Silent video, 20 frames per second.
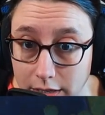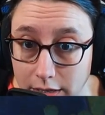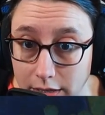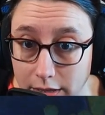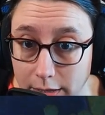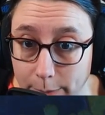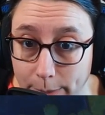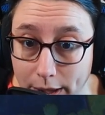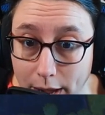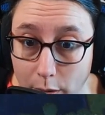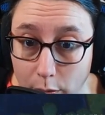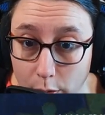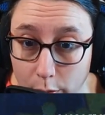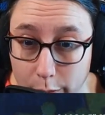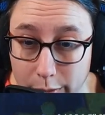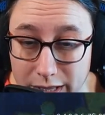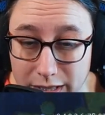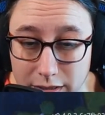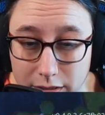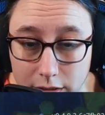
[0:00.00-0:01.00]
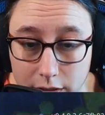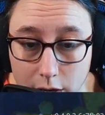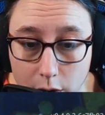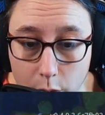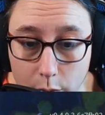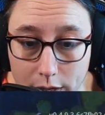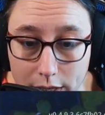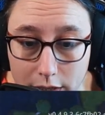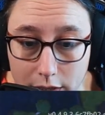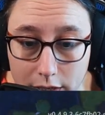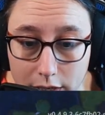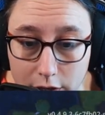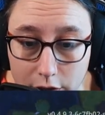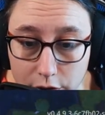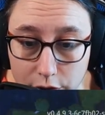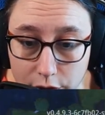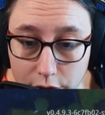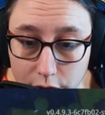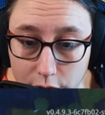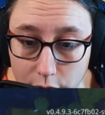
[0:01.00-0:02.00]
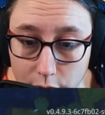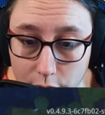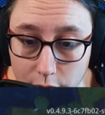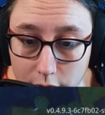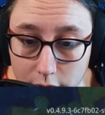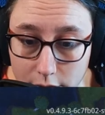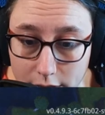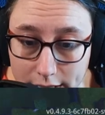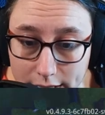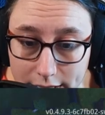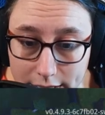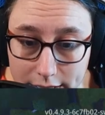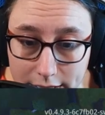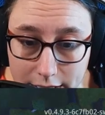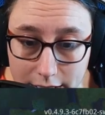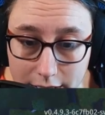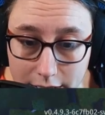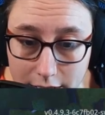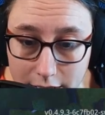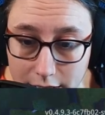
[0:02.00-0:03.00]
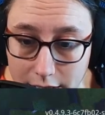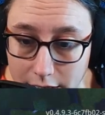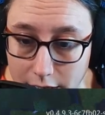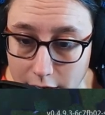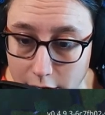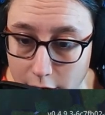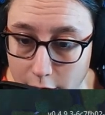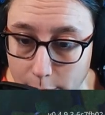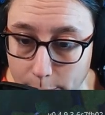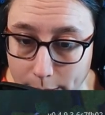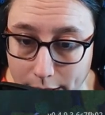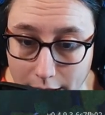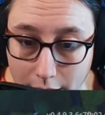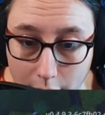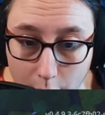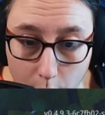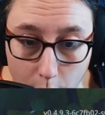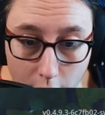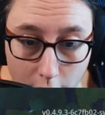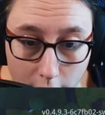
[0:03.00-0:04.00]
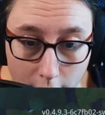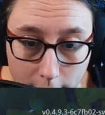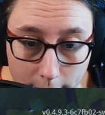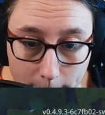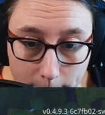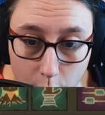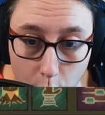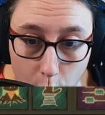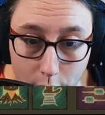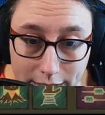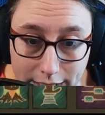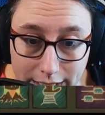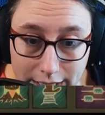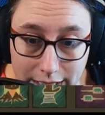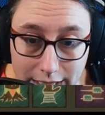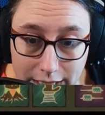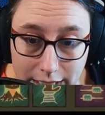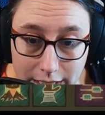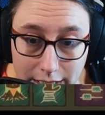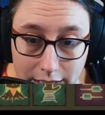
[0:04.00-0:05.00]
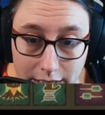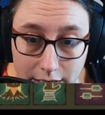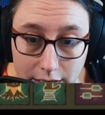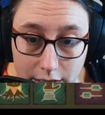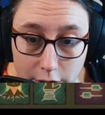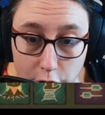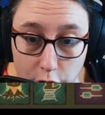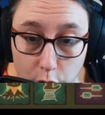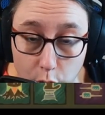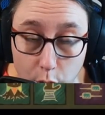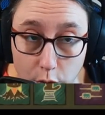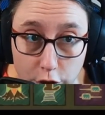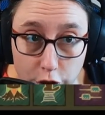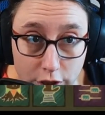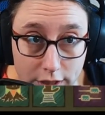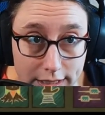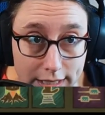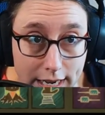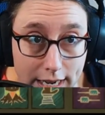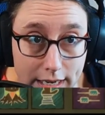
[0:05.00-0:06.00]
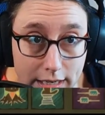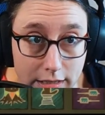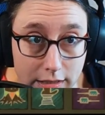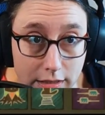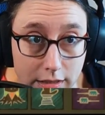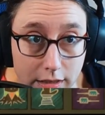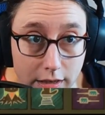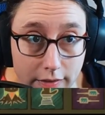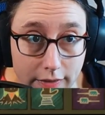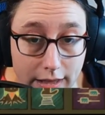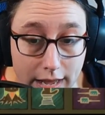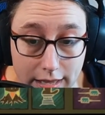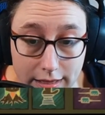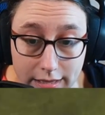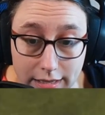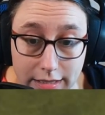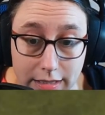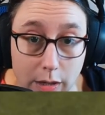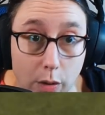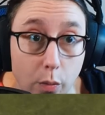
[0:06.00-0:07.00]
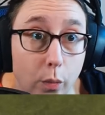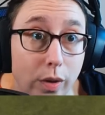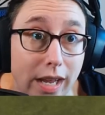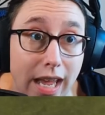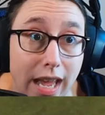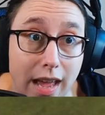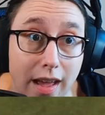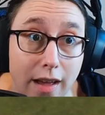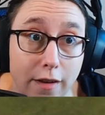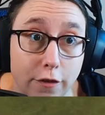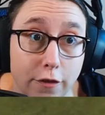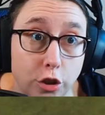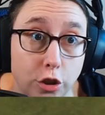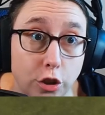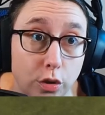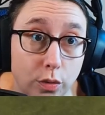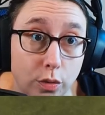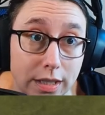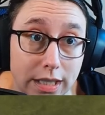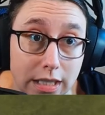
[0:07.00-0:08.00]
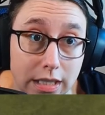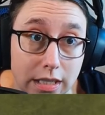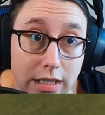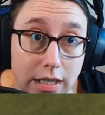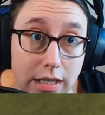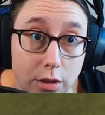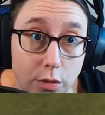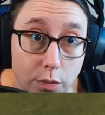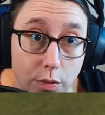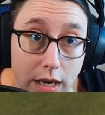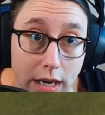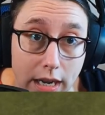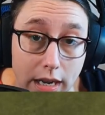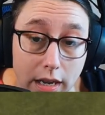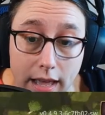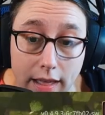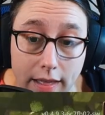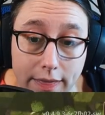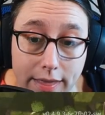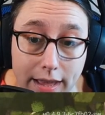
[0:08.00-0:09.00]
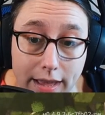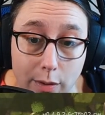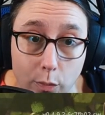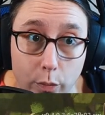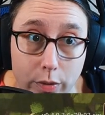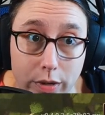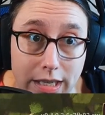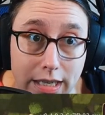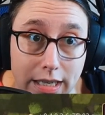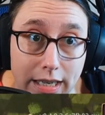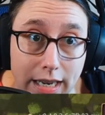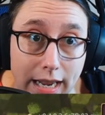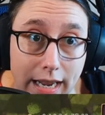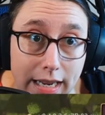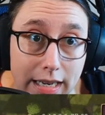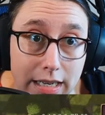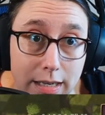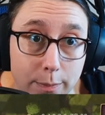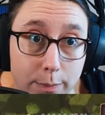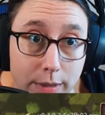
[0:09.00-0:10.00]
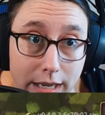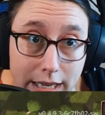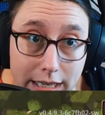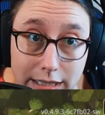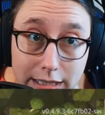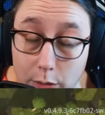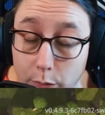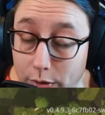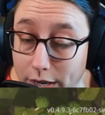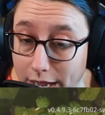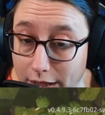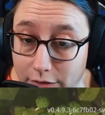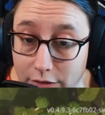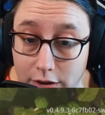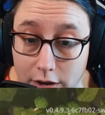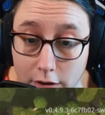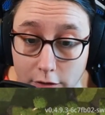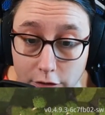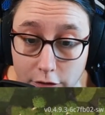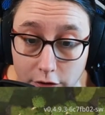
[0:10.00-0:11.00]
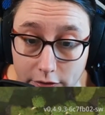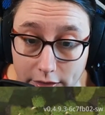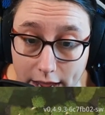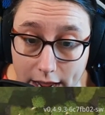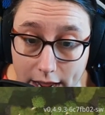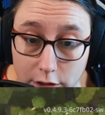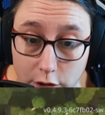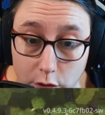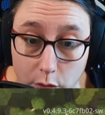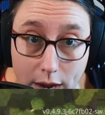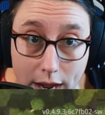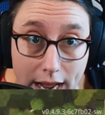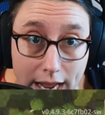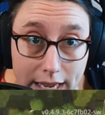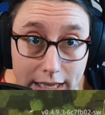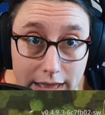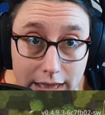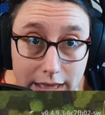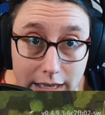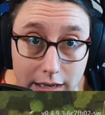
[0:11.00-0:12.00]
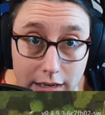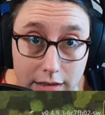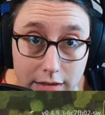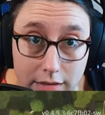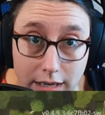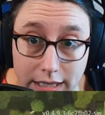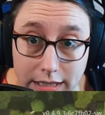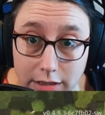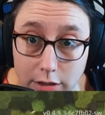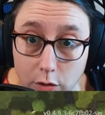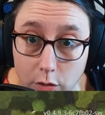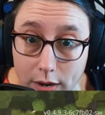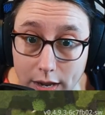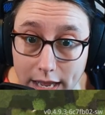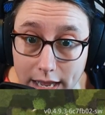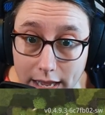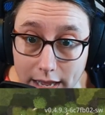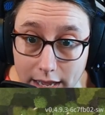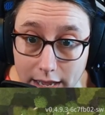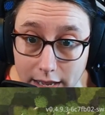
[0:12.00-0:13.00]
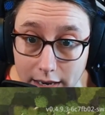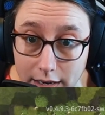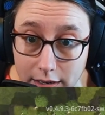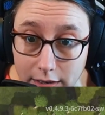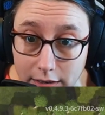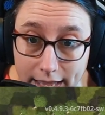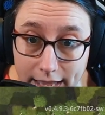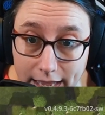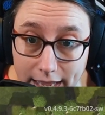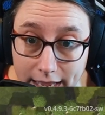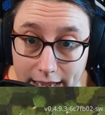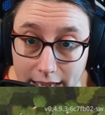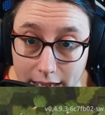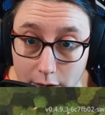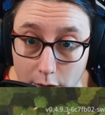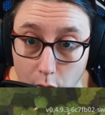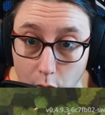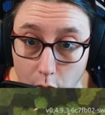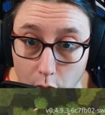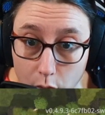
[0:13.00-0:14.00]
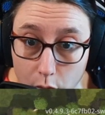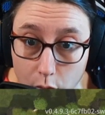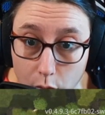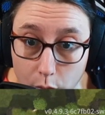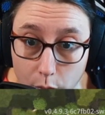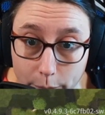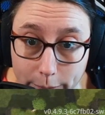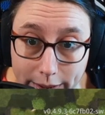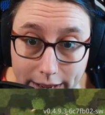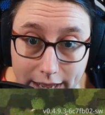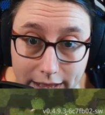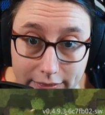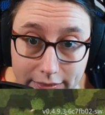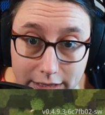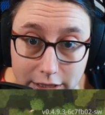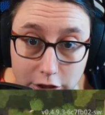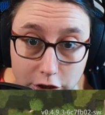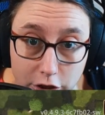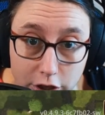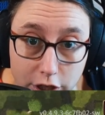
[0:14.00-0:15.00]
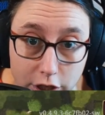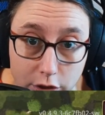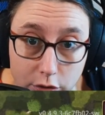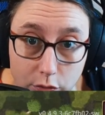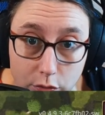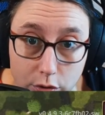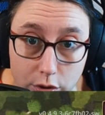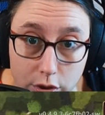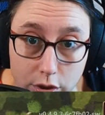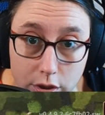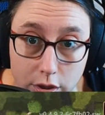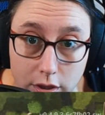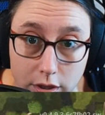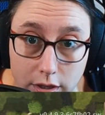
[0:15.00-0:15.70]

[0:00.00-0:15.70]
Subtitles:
the power wheels going here soon. Let's see here, power. We need 200 science to unlock this, and we have 263, and then we need 80 planks, and we have enough for that. So I think let's go ahead and, oh man, these are huge.